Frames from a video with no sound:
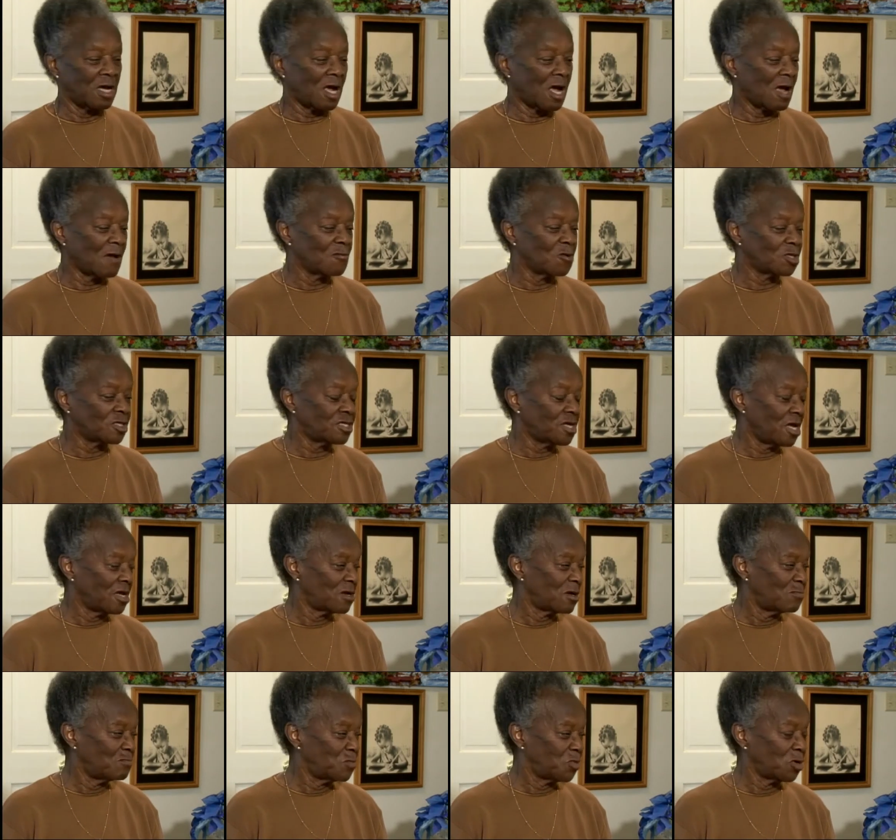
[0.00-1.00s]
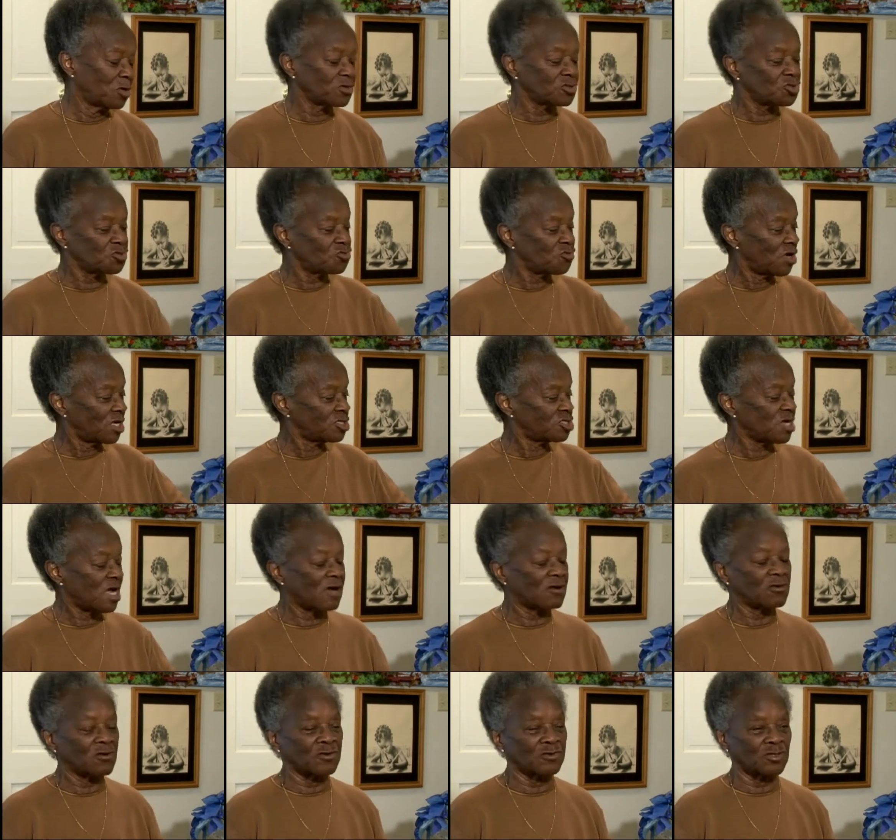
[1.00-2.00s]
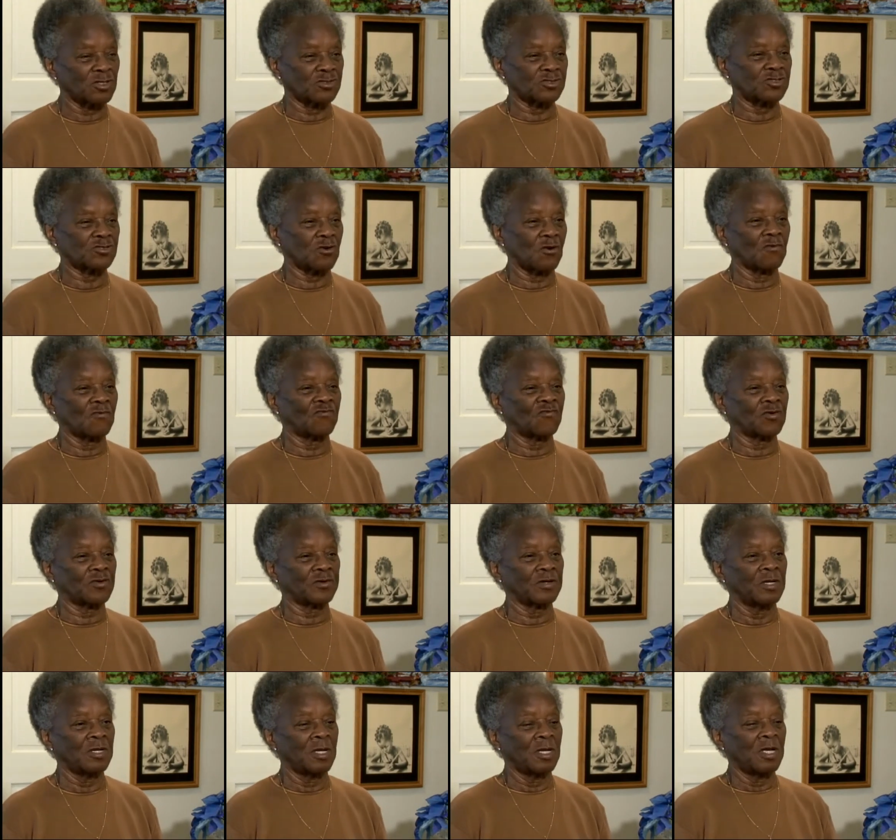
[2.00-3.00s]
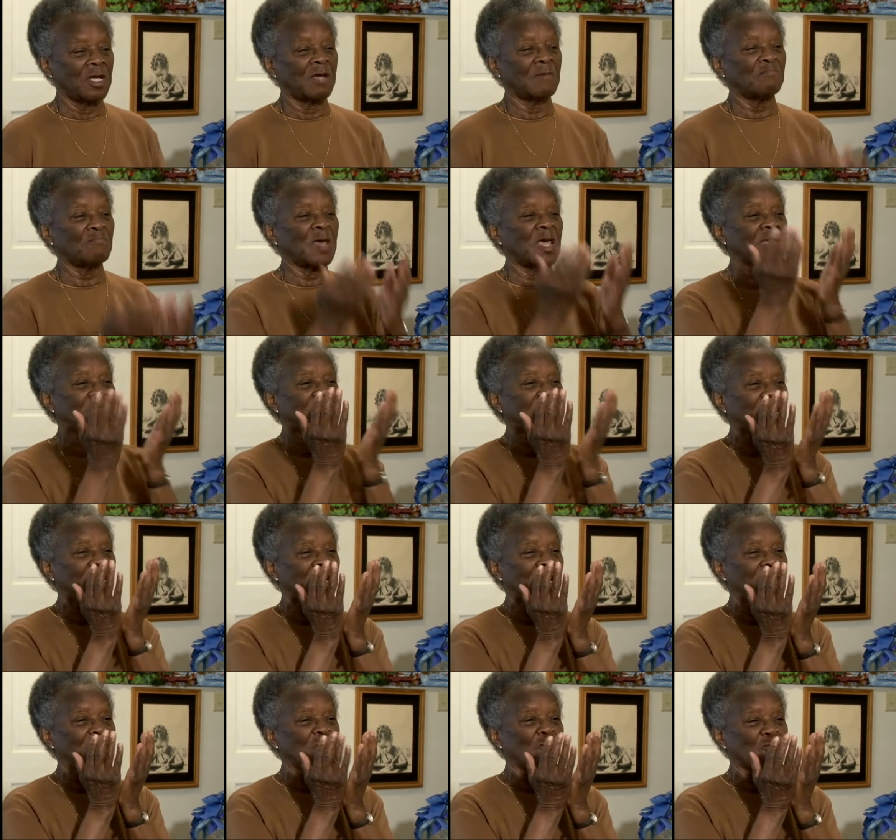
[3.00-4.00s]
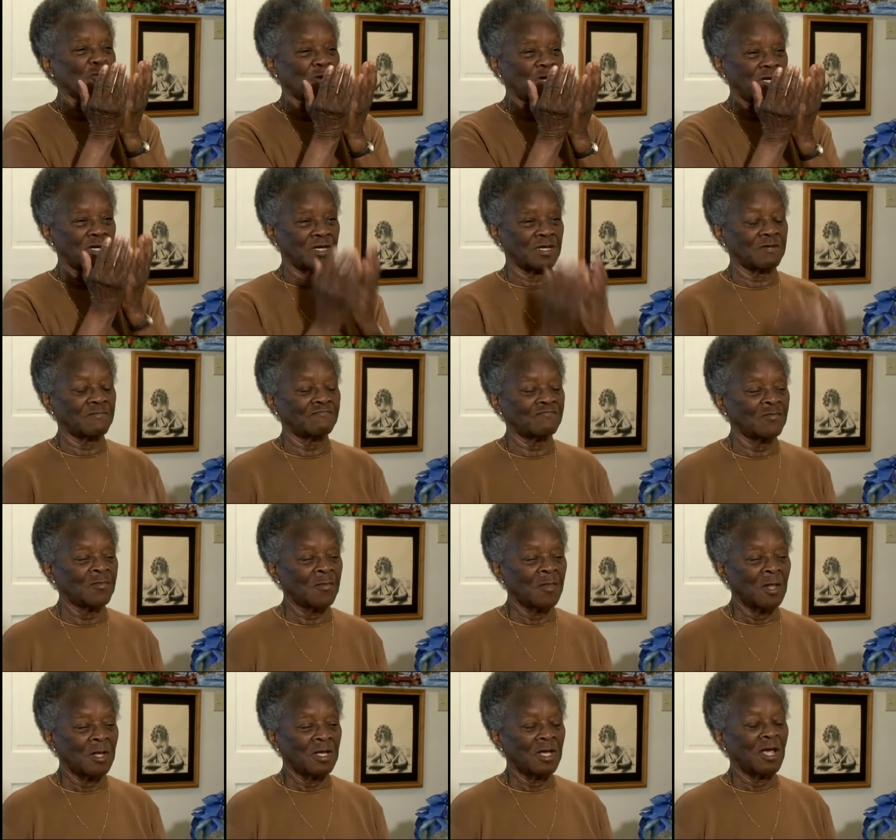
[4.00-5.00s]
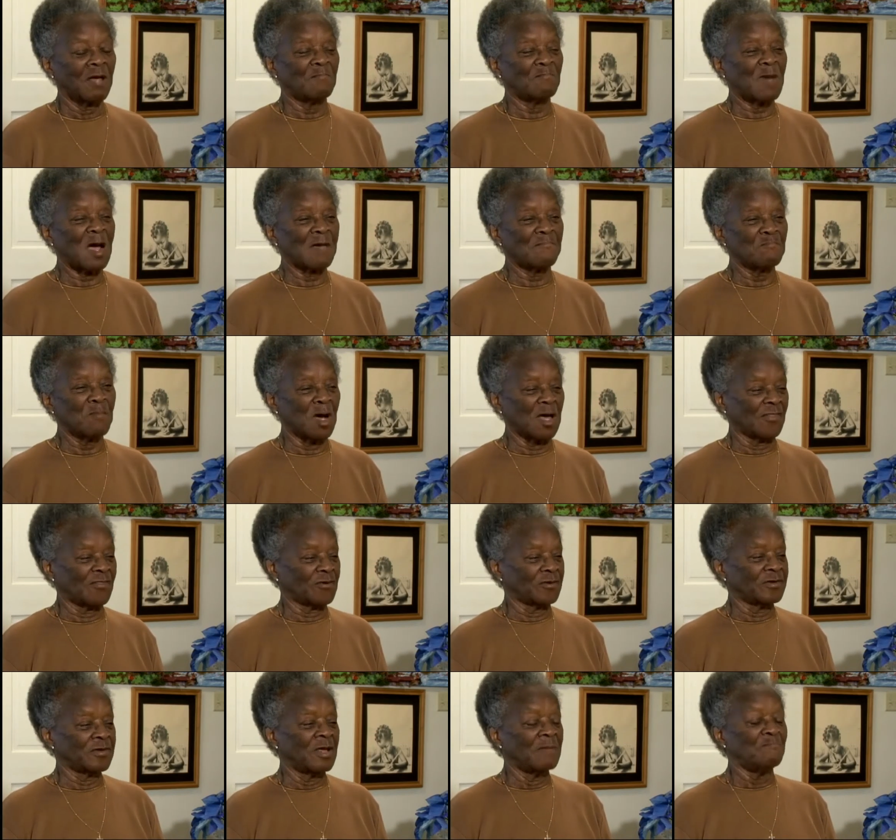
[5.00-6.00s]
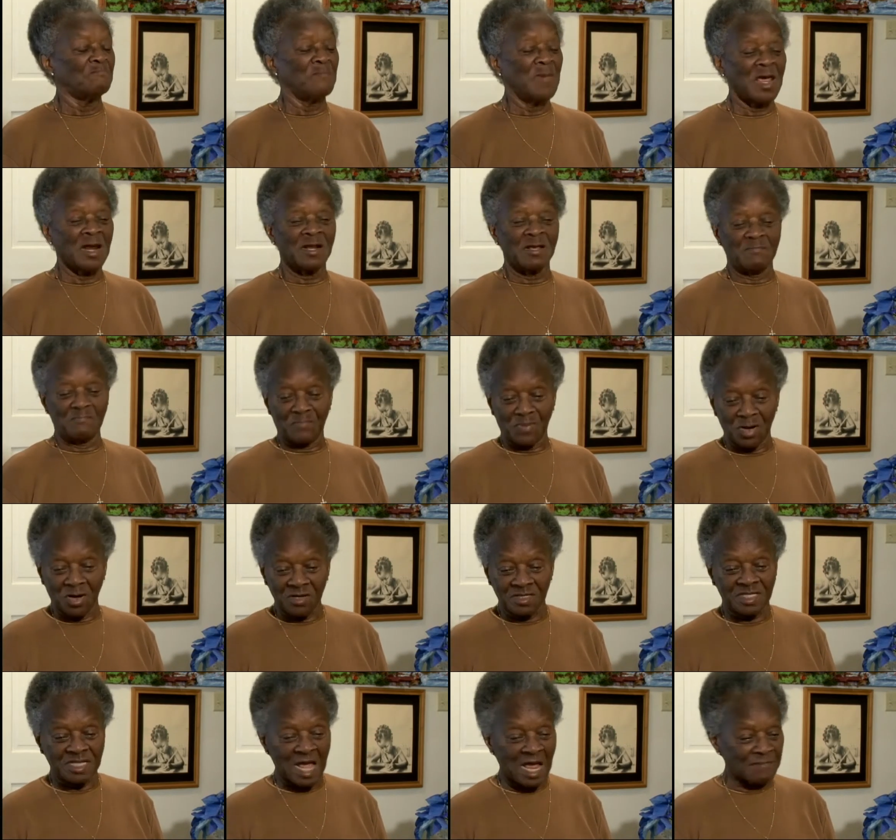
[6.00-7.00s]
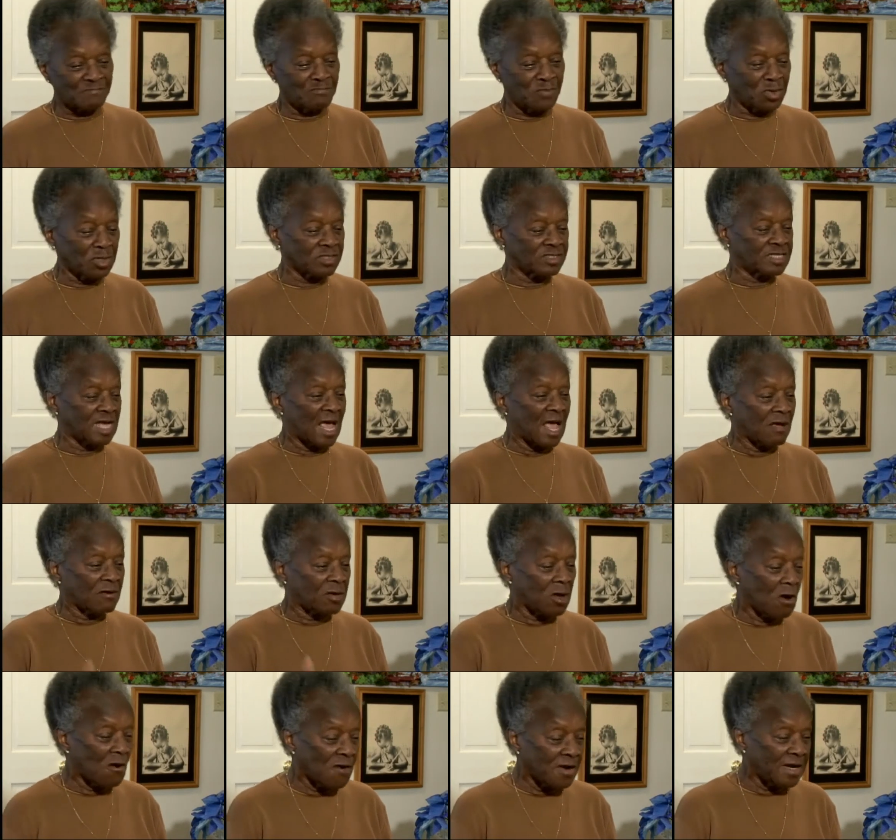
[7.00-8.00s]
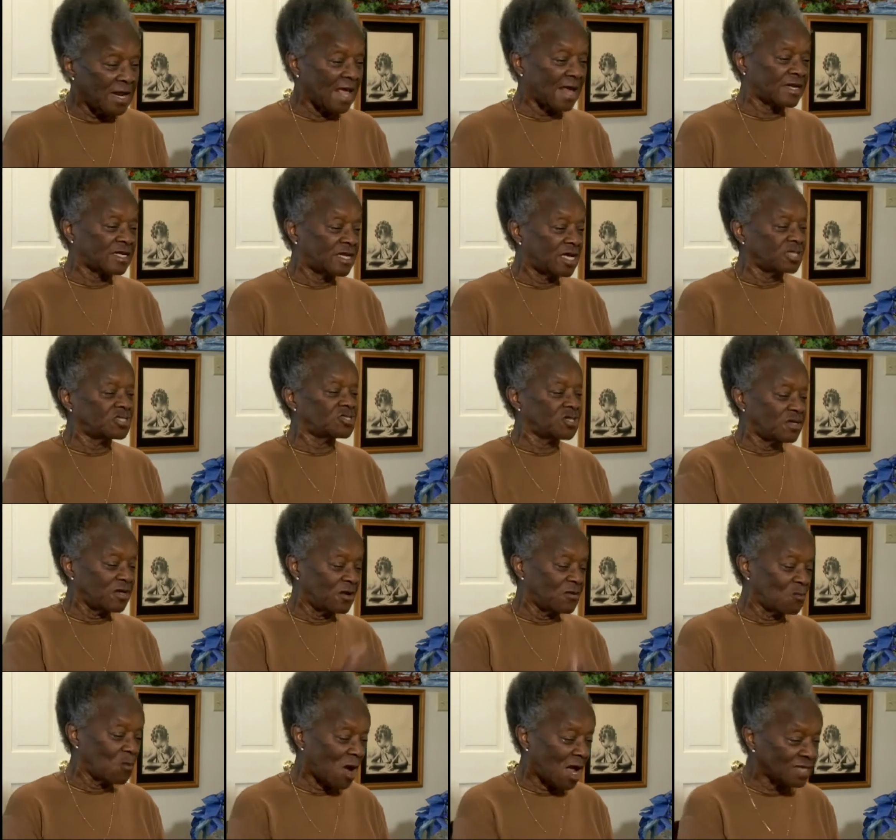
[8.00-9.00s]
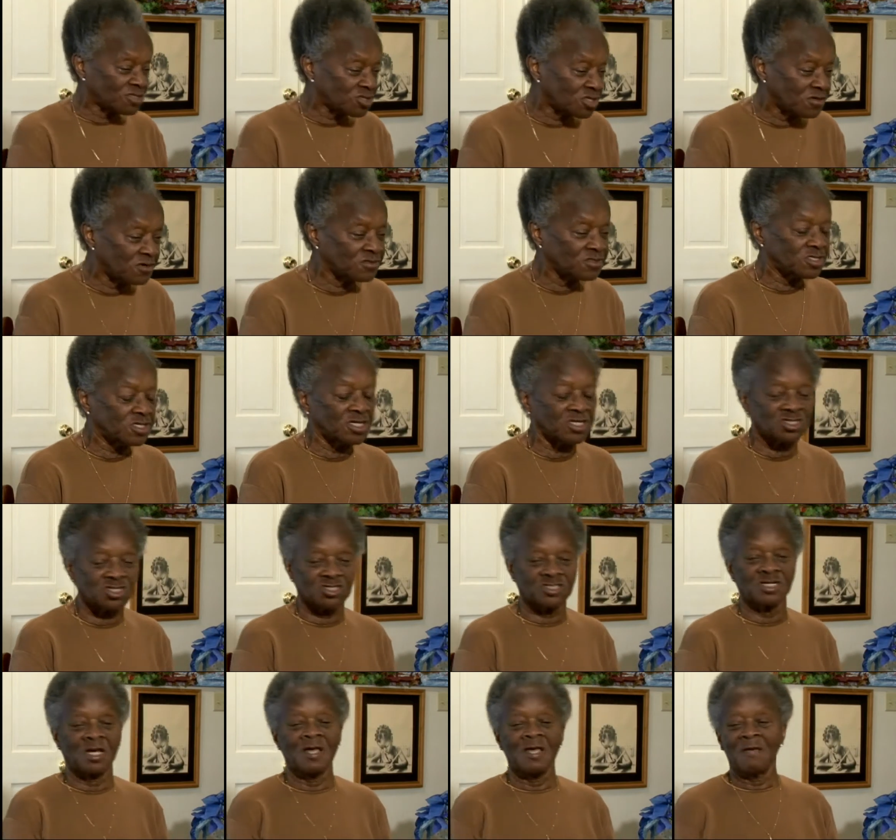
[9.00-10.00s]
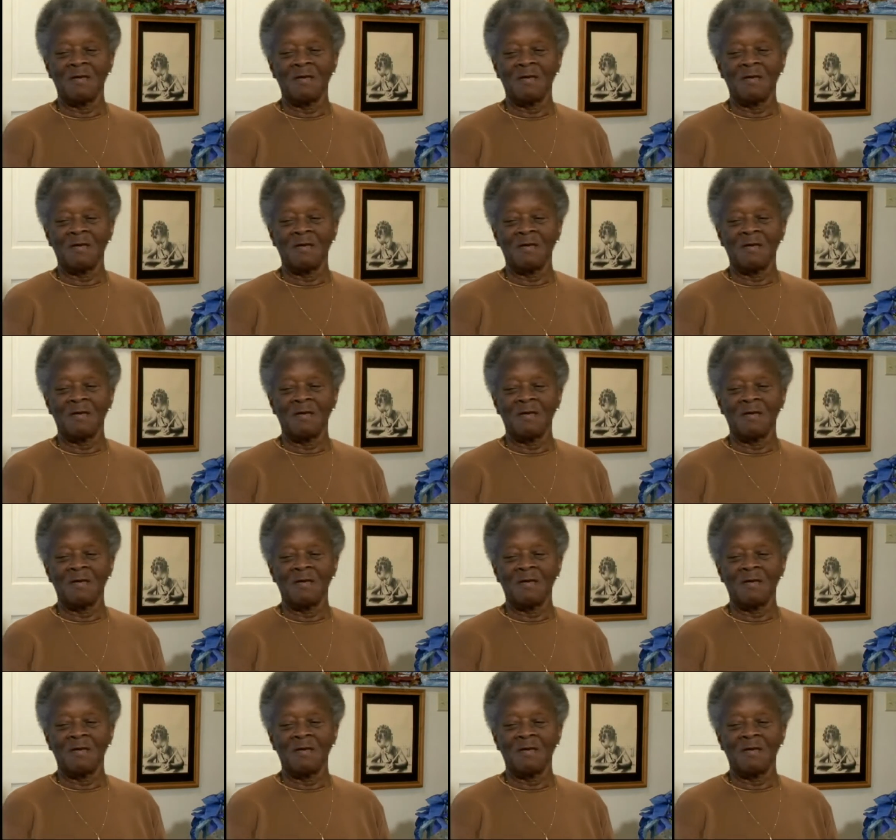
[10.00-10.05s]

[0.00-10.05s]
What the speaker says: I would take a book, stretch out on the sofa, and make like I'm reading. And my mother, "Minnie, put that book down, go in that kitchen and wash those dishes."